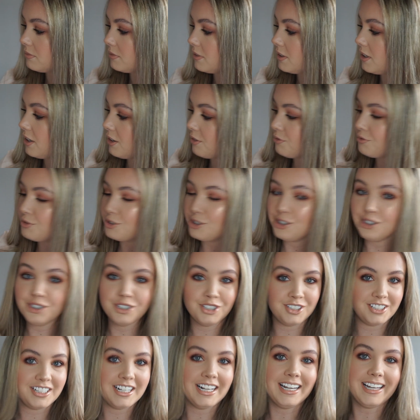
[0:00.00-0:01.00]
I've
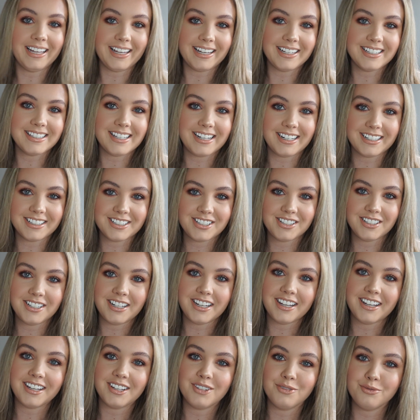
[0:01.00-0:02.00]
just clicked
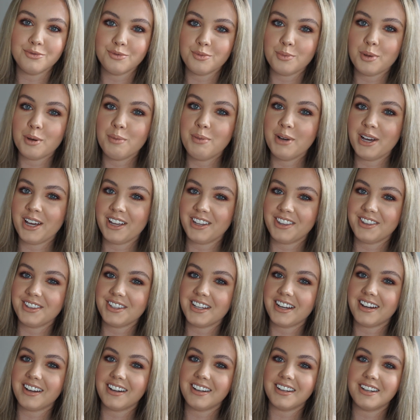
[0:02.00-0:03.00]
actually, for my
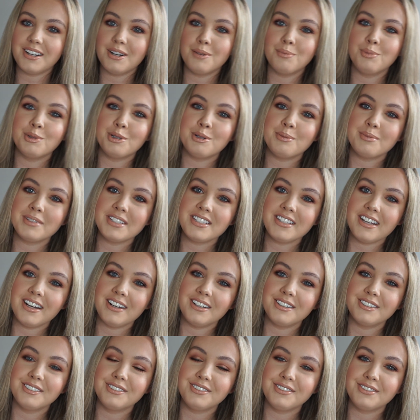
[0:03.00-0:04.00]
birthday I bought
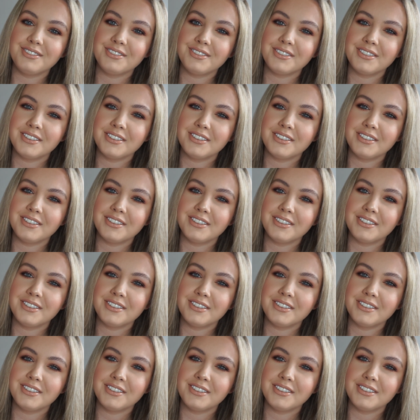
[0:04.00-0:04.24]
myself